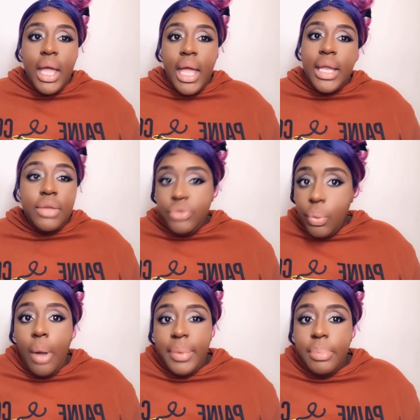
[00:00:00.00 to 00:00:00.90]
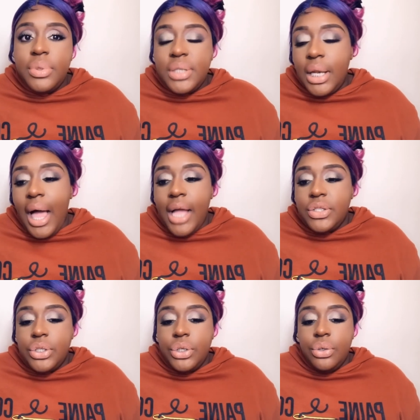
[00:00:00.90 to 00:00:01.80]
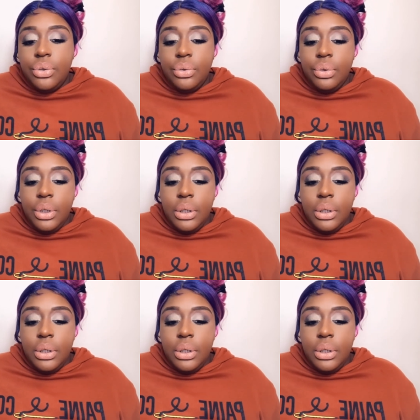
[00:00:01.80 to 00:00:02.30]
And if you want people to lie to you,